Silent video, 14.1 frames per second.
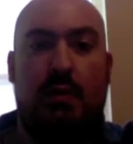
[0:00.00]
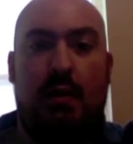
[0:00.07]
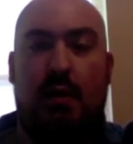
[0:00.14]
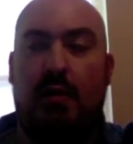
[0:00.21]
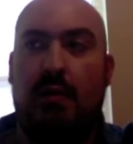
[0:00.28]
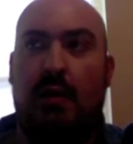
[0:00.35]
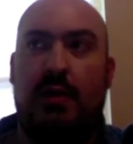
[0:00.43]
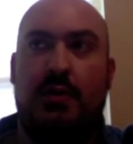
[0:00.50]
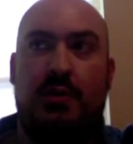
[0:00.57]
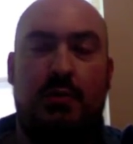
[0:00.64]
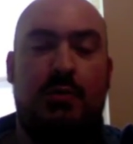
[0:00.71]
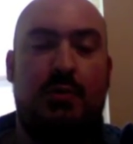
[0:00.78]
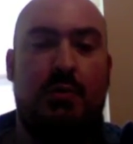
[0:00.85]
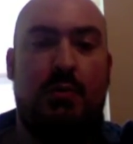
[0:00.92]
online
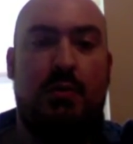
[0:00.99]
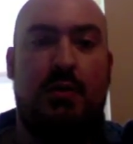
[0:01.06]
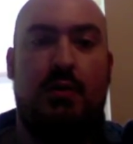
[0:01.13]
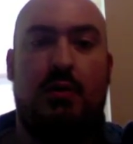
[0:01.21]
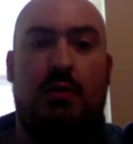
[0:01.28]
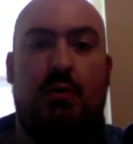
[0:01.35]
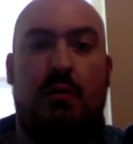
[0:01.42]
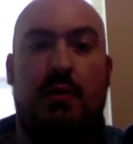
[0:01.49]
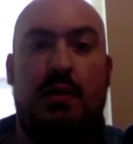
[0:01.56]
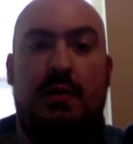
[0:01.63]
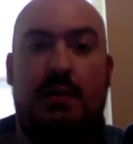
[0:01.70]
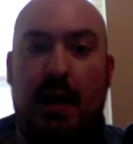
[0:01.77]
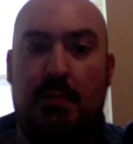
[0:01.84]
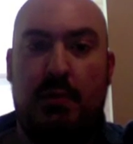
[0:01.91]
shoe store called
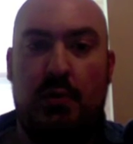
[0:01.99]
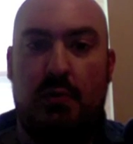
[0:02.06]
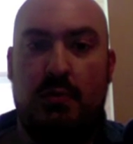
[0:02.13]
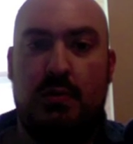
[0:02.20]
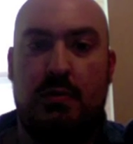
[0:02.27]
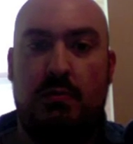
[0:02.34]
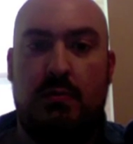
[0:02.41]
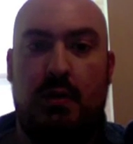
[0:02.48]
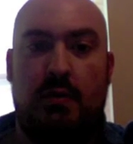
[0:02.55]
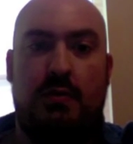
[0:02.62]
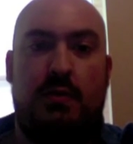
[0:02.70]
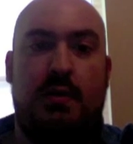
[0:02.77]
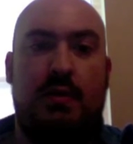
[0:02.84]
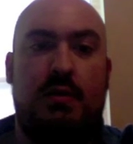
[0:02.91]
Zappos. It comes
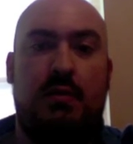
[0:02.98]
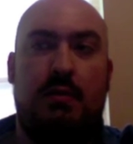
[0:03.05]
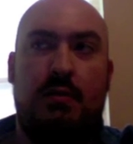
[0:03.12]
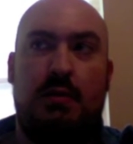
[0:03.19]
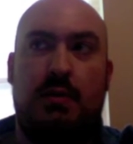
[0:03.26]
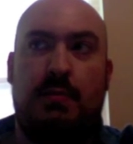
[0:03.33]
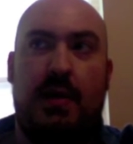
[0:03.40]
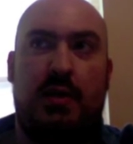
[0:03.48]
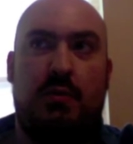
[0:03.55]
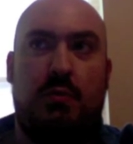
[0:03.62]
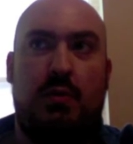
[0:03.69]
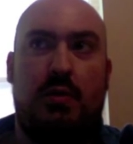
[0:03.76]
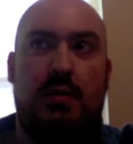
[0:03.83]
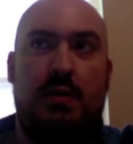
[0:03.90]
from the Spanish
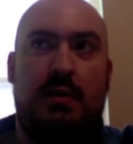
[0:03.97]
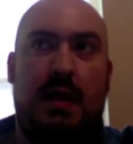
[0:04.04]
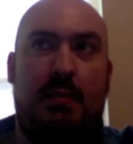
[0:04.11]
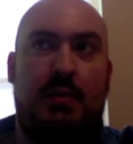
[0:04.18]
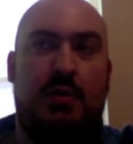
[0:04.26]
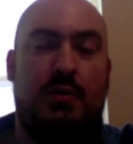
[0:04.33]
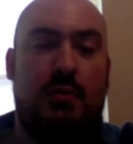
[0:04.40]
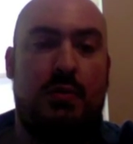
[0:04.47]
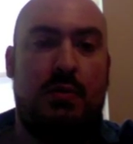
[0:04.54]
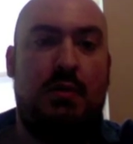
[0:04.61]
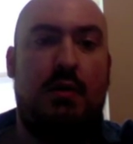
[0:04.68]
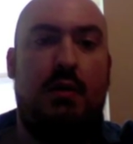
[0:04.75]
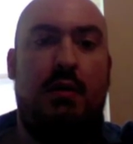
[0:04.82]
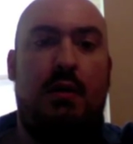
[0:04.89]
word
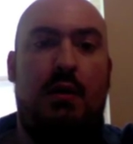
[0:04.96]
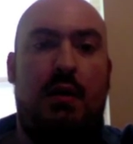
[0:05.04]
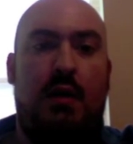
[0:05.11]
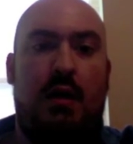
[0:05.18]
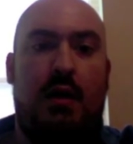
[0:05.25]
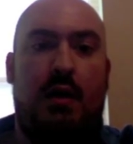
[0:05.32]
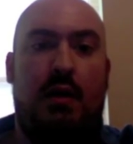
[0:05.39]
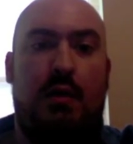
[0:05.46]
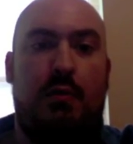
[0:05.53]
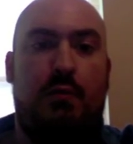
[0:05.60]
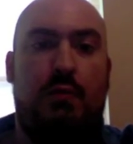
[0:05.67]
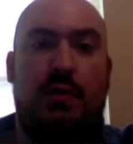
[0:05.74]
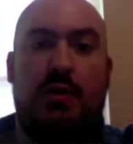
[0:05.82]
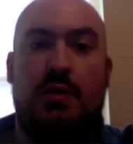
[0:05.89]
zapatos,
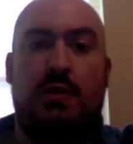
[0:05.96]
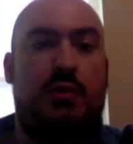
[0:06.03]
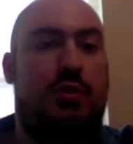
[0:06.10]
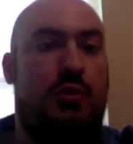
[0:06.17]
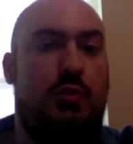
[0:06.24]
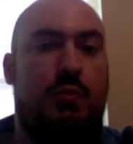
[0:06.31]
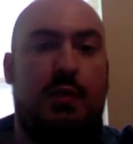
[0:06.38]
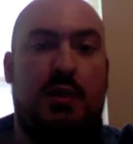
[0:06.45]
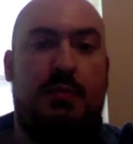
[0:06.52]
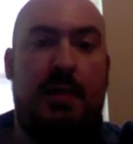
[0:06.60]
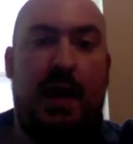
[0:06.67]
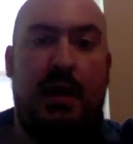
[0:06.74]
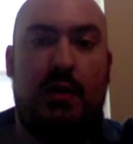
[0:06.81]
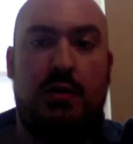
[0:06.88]
which is shoe in
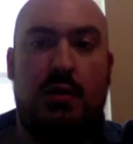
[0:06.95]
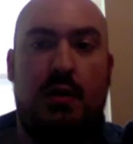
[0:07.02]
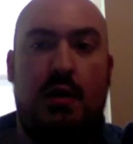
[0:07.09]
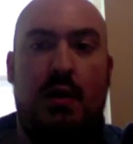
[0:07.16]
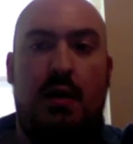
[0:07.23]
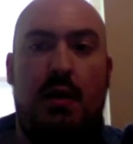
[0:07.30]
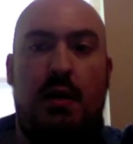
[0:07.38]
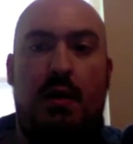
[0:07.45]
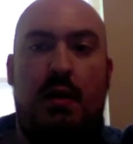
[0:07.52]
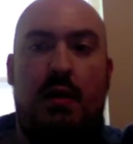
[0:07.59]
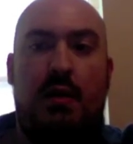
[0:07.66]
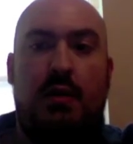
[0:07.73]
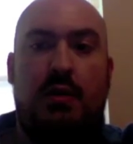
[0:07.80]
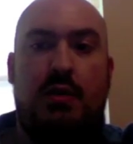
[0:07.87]
Spanish.
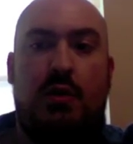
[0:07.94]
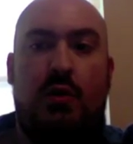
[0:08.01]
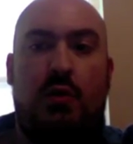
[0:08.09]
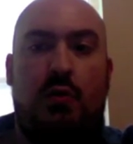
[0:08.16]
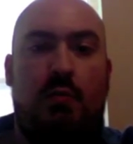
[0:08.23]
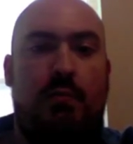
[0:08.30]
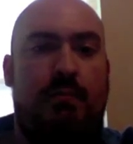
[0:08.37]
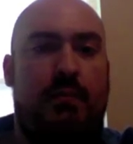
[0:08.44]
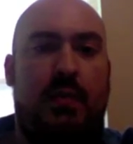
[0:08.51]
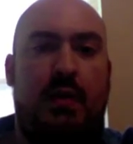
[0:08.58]
So